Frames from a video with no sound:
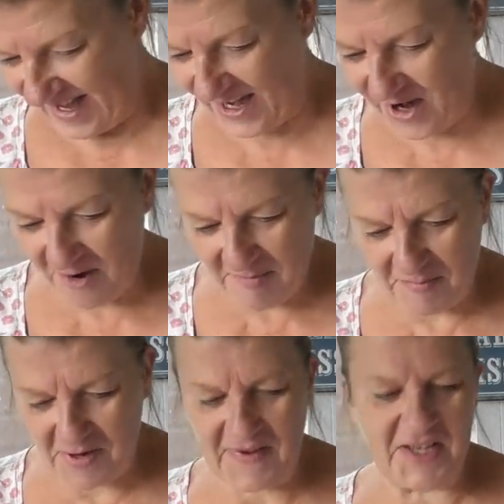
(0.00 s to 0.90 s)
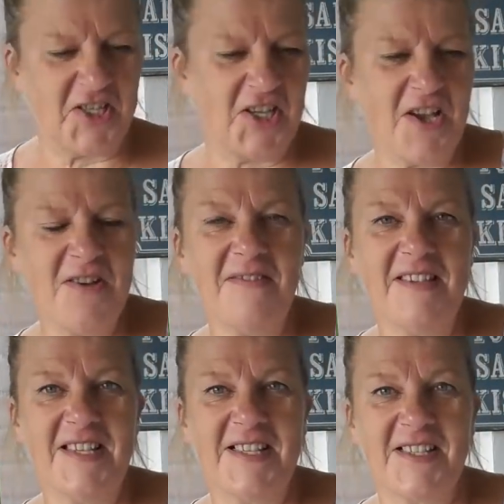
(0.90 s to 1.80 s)
I can't remember if I showed
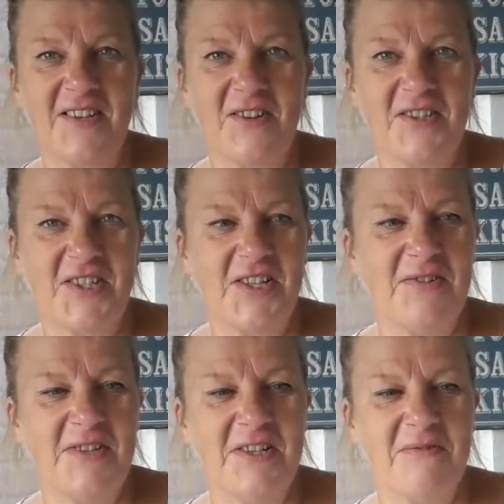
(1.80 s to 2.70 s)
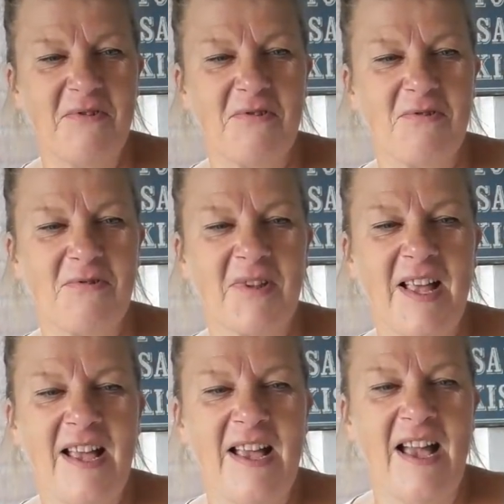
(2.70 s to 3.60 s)
this to you all.
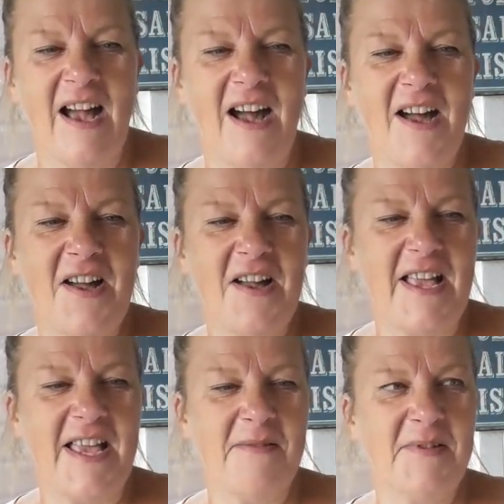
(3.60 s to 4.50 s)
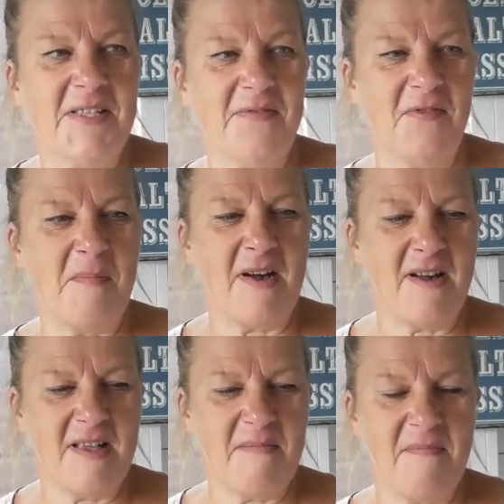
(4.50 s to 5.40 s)
It was
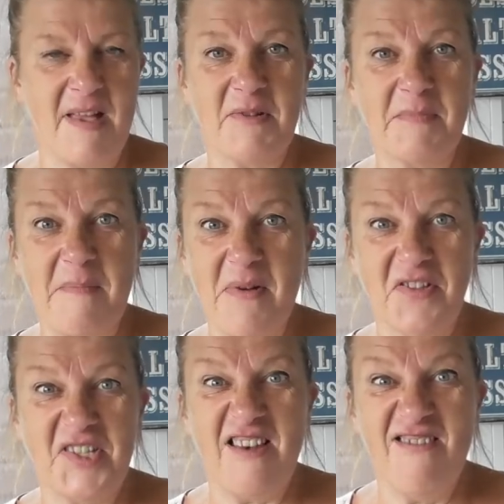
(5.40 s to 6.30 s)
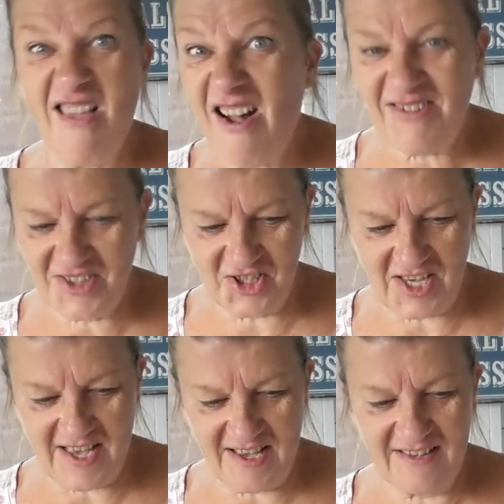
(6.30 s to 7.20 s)
my birthday last
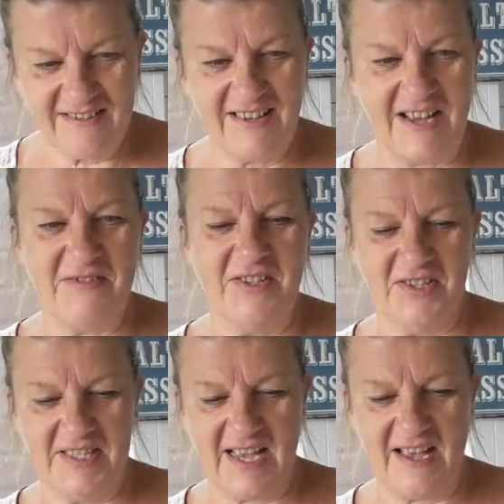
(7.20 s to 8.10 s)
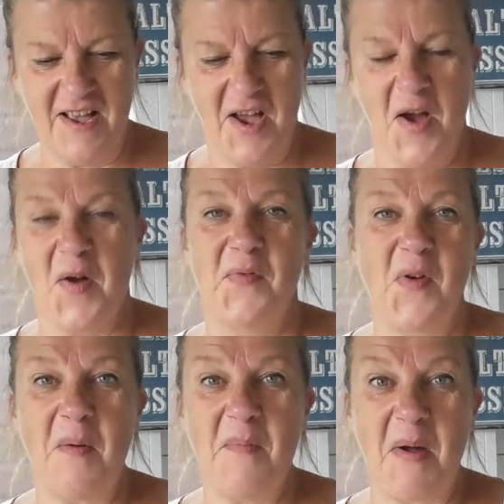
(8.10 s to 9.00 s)
year, haven't used it yet,
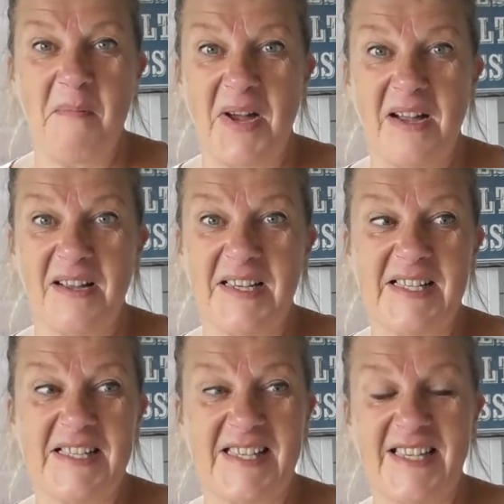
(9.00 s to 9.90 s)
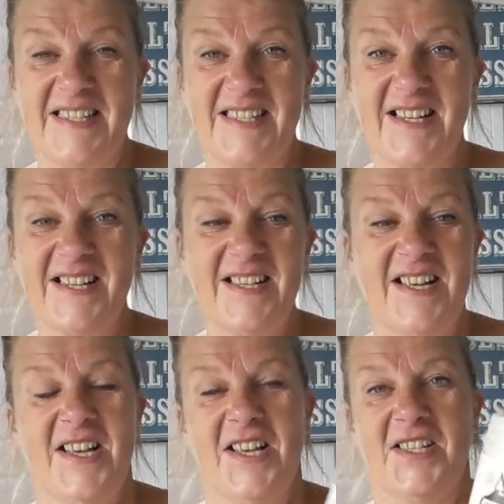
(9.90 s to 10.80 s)
from my sister.
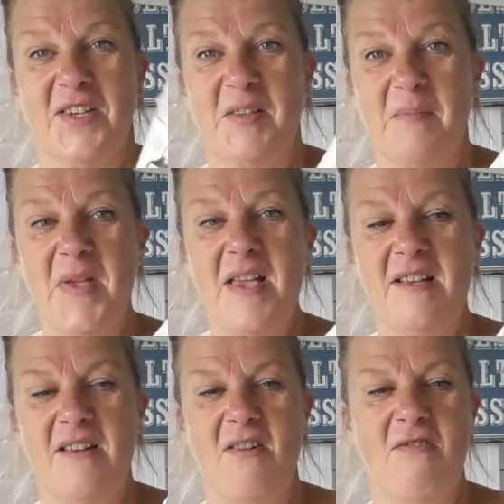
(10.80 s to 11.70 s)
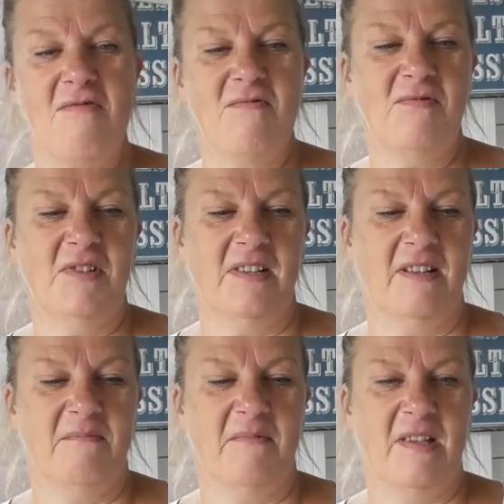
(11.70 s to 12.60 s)
So it's a big old
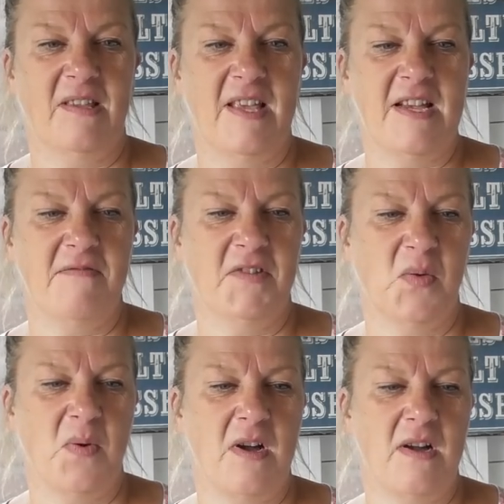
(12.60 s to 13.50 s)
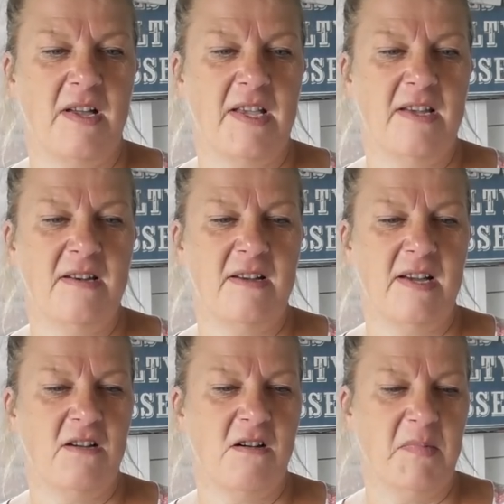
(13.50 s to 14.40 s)
thing of twine. I
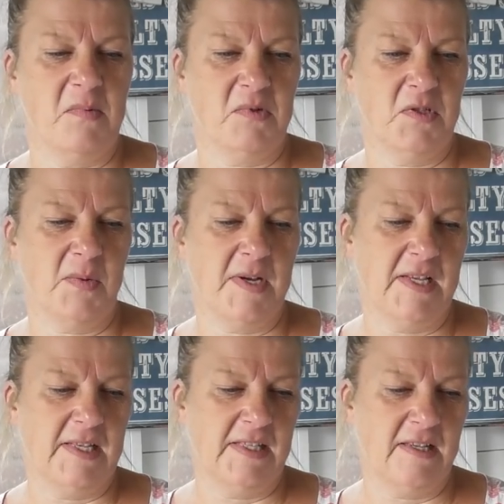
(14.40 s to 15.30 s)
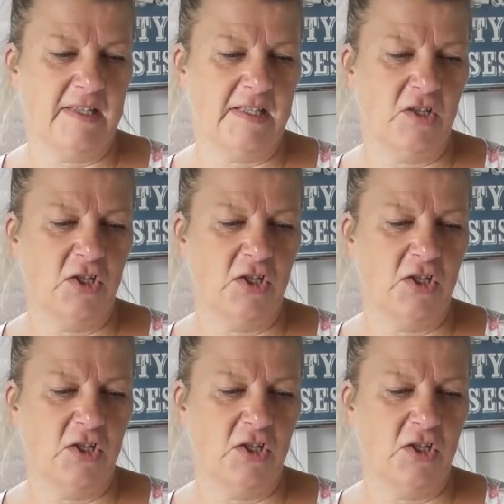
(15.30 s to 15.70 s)
can't remember what twine it is. Is it